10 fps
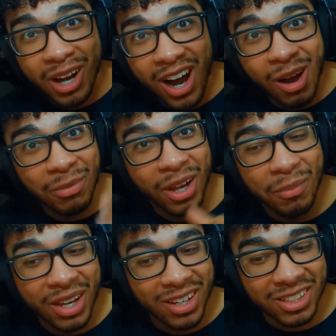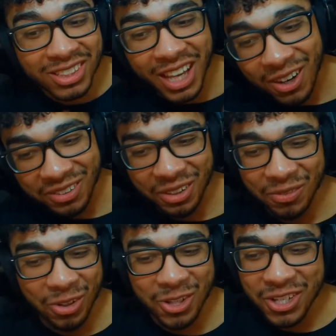I'm not being a scout no
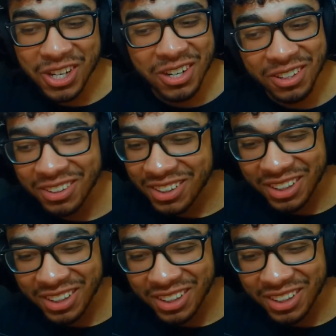more, Gene.